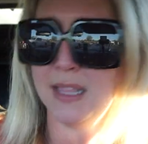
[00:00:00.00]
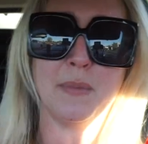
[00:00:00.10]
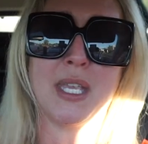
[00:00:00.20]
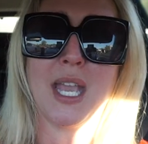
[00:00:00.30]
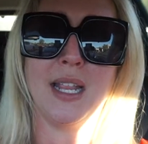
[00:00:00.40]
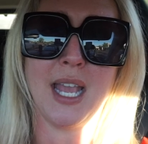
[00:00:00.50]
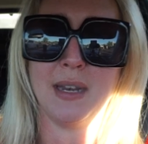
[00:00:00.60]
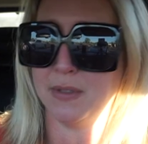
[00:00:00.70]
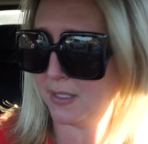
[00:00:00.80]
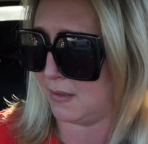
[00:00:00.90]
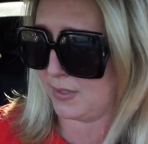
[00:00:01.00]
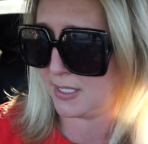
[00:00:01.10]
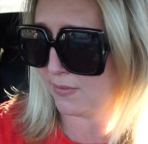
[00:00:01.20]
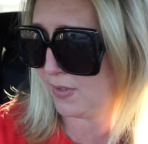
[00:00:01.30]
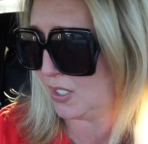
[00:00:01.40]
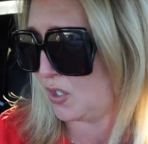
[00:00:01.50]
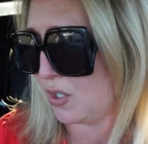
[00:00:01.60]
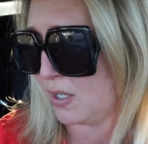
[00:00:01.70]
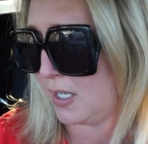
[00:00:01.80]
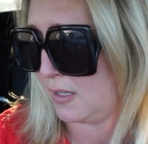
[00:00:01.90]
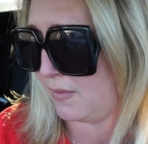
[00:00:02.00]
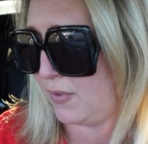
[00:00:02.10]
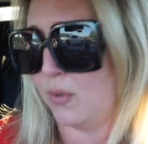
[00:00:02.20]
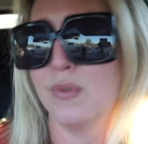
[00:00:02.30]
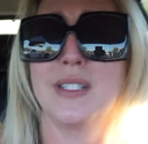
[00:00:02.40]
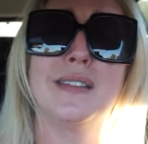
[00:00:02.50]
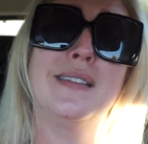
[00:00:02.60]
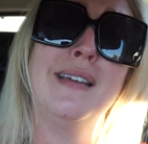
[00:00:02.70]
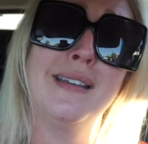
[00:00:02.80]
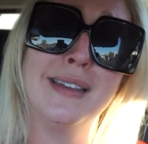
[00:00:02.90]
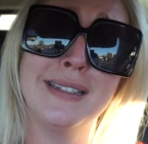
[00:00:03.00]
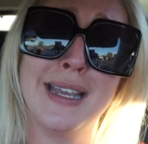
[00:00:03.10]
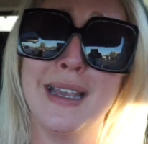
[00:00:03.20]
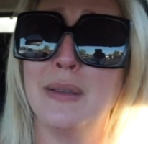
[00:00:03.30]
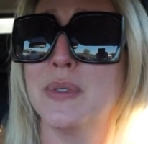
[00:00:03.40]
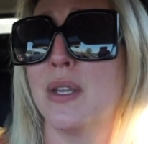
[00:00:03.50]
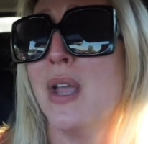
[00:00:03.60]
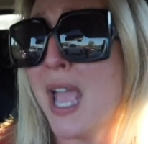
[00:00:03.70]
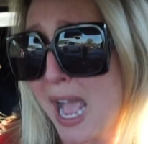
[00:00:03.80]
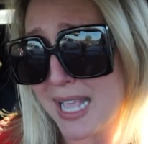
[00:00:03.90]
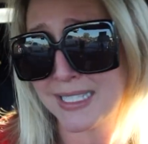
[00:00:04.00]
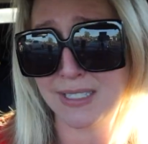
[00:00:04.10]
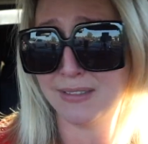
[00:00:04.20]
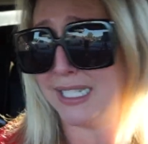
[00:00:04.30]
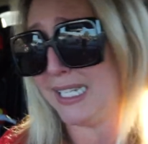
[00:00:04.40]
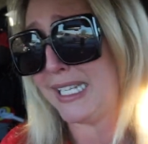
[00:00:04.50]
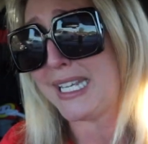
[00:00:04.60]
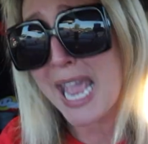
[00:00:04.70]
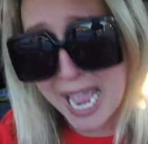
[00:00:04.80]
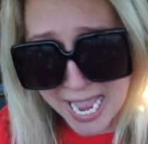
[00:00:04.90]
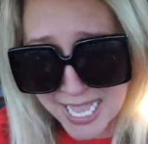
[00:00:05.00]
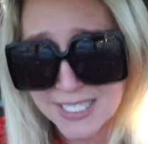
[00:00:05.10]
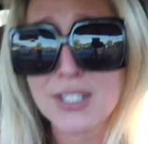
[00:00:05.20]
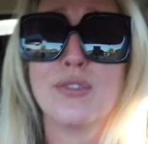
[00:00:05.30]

And then Michaela had us on this adventure. And the food wasn't done in time. So, I still need gas.